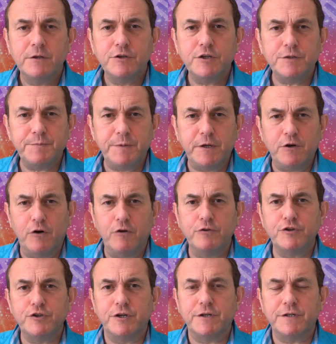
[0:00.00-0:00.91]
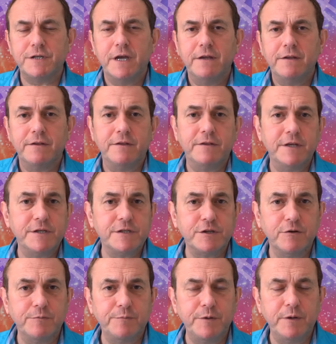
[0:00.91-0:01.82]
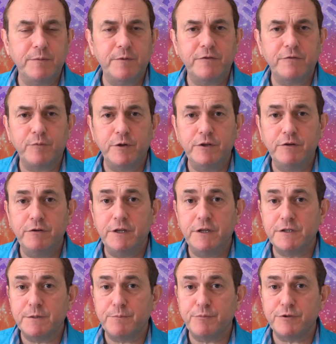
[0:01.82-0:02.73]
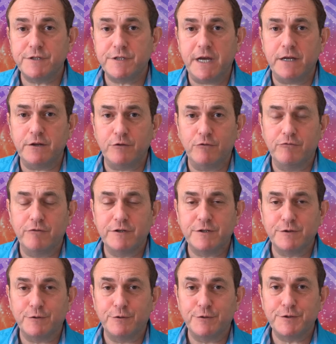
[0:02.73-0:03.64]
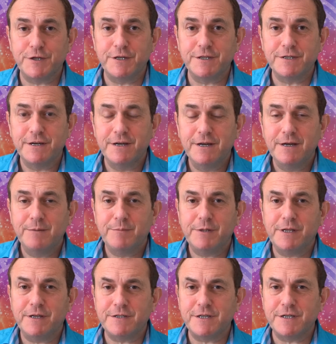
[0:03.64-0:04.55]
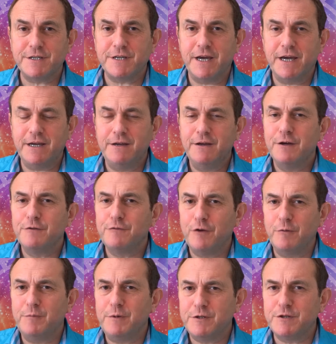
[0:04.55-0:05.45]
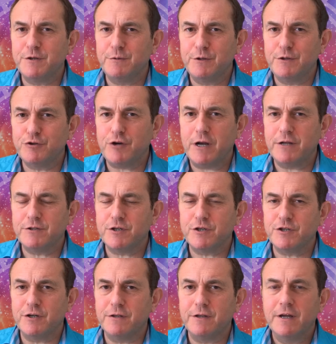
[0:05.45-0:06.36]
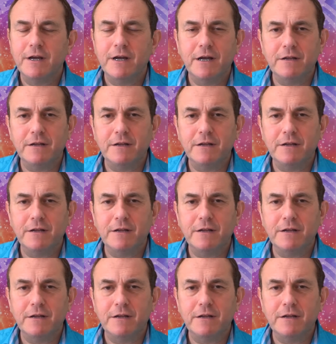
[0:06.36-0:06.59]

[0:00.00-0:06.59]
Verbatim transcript: Just be conscious that this could be a month when you need to protect your resources, but as I say, don't be too intransigent.